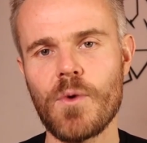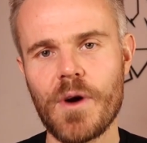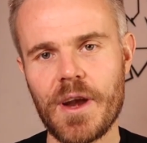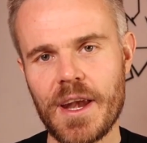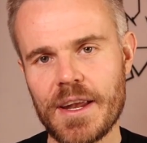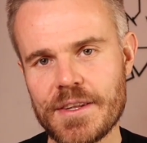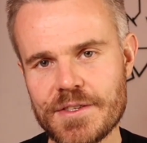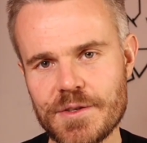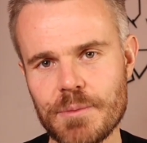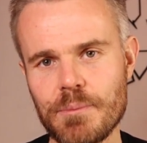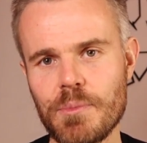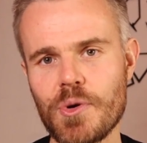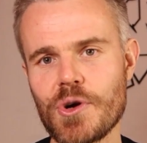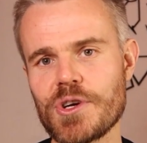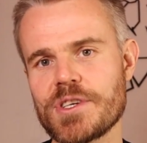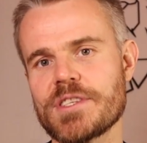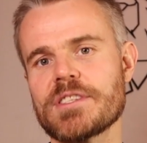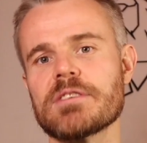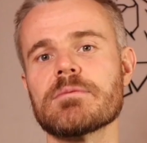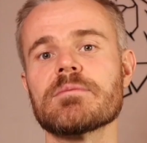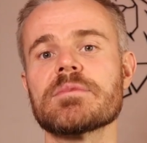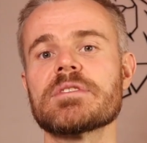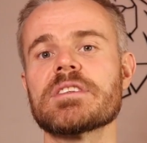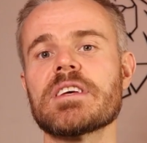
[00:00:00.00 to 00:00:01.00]
wanting to
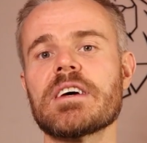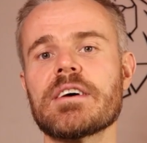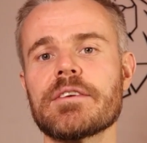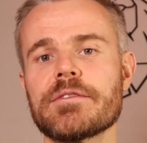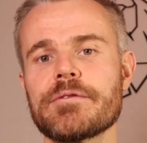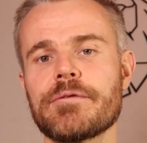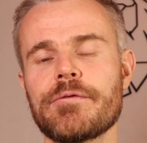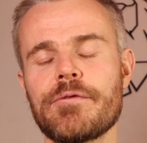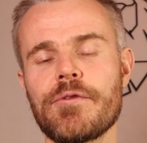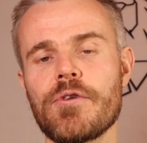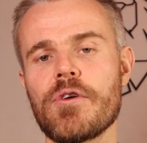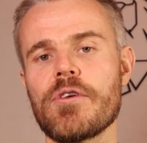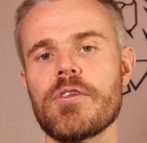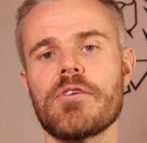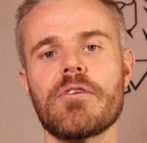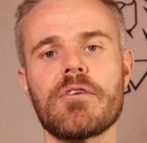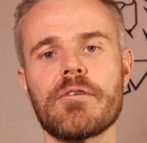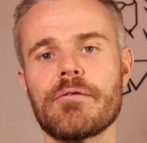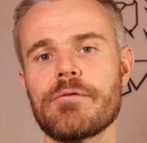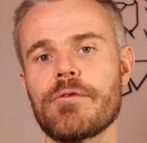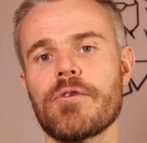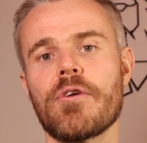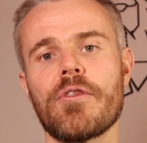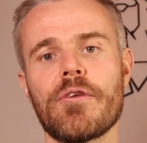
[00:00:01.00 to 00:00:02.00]
push themselves further
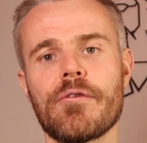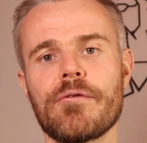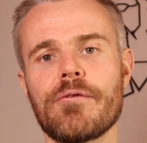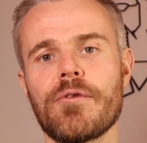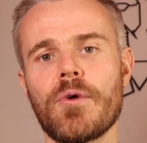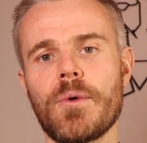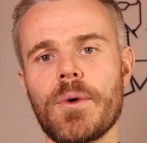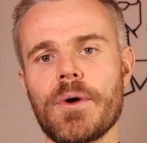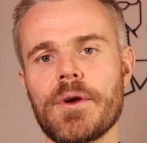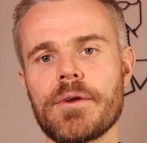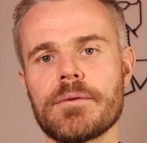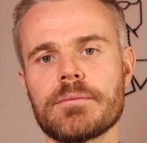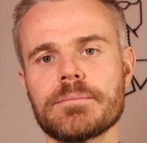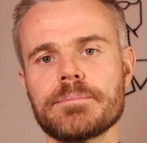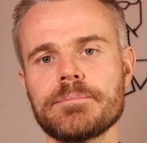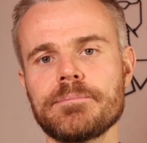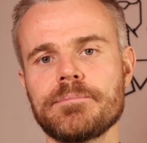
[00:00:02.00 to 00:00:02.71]
and further forward.